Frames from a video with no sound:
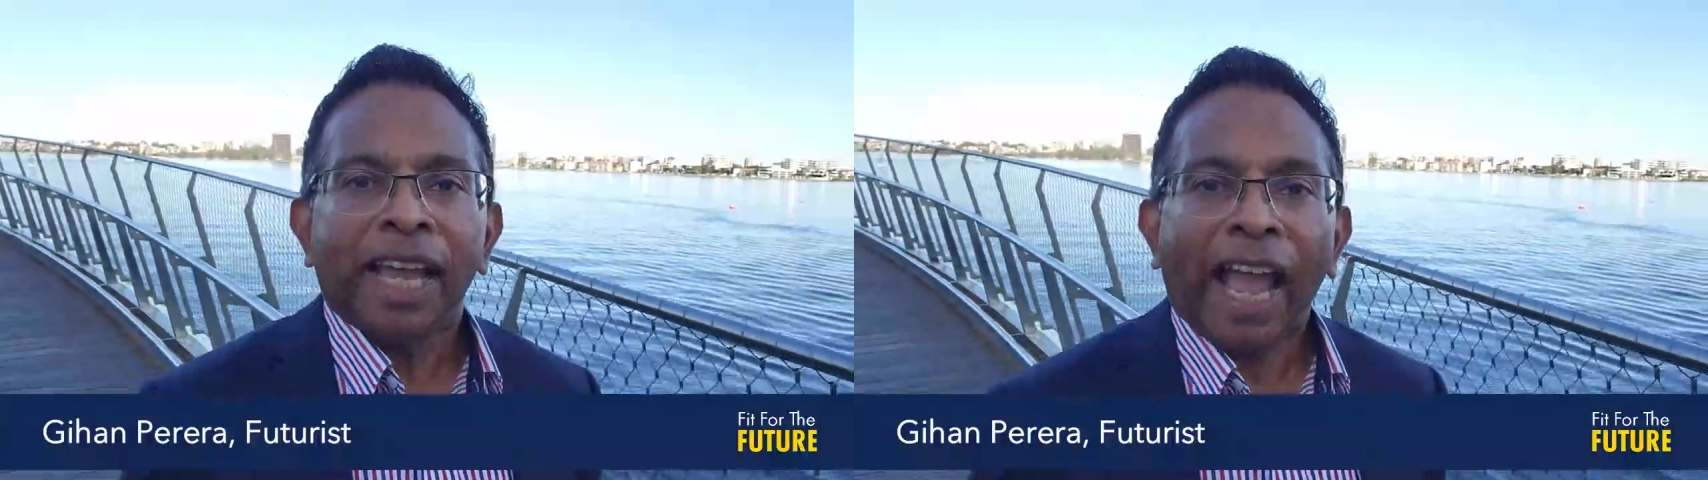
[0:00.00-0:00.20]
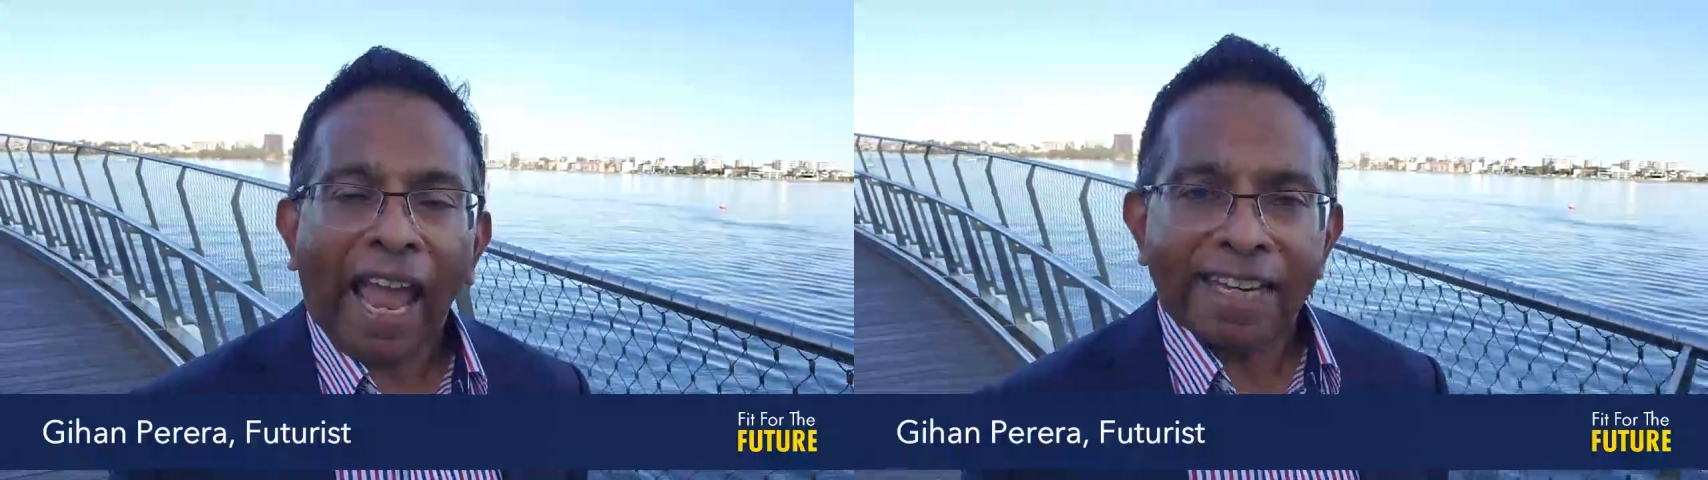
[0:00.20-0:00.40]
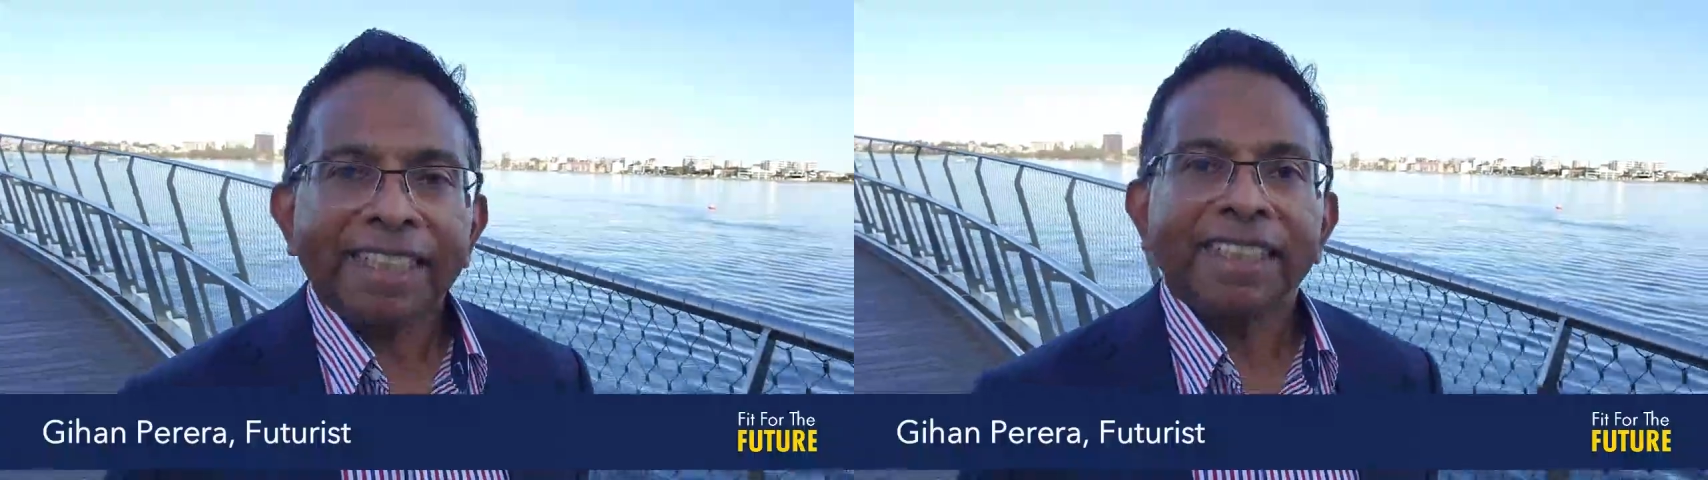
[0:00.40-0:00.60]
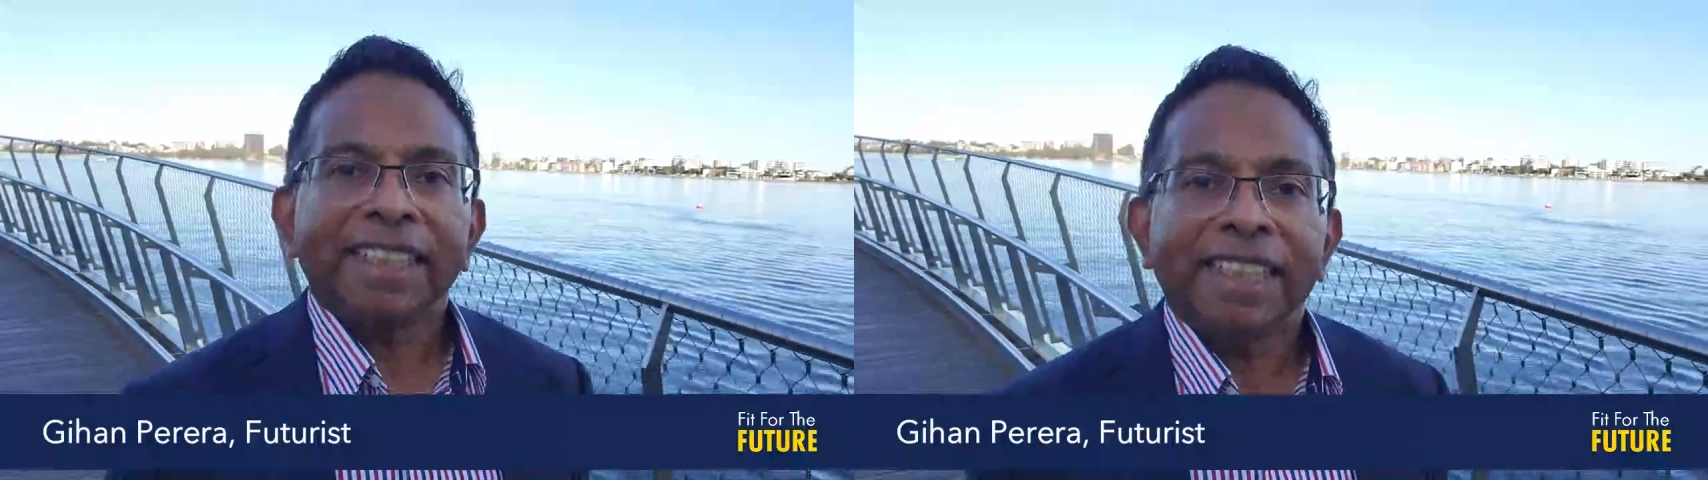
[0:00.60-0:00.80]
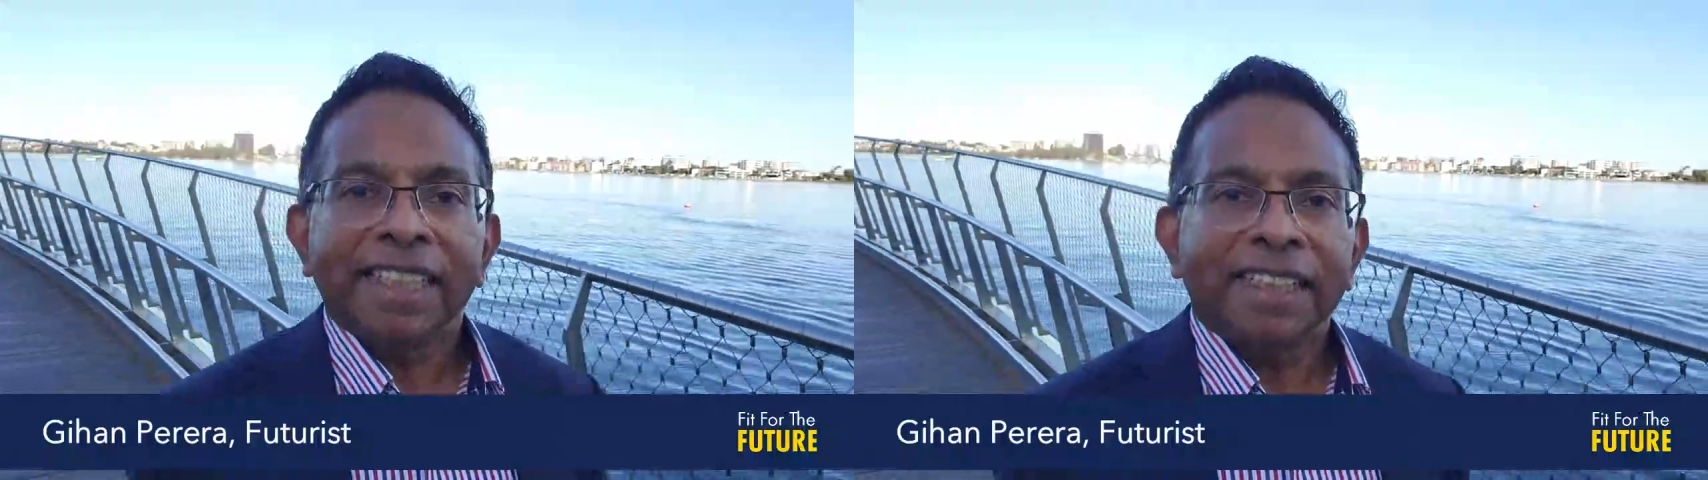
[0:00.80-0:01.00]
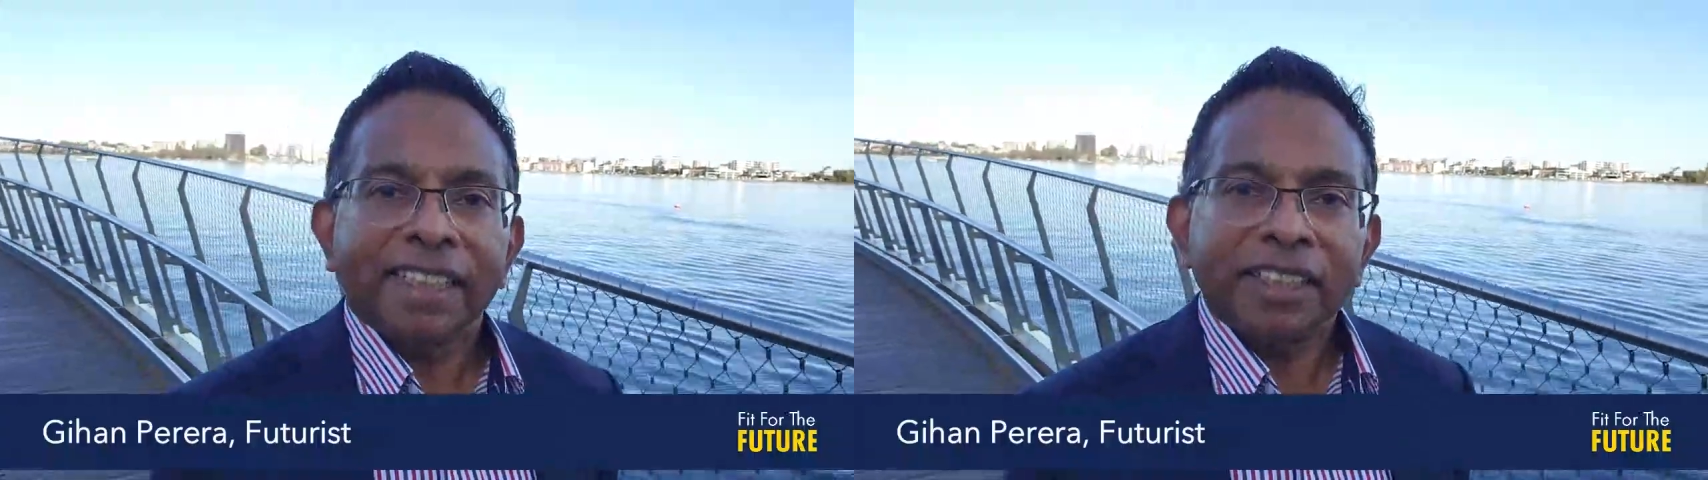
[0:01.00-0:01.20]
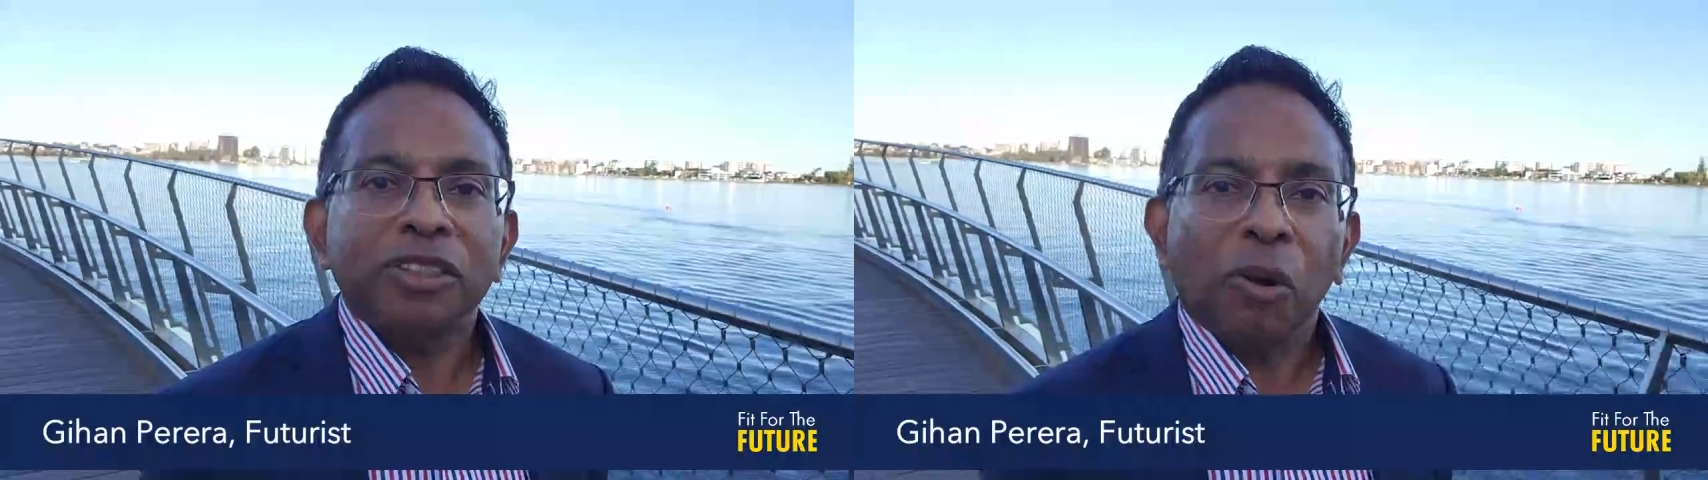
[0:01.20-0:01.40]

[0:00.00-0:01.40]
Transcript: And this is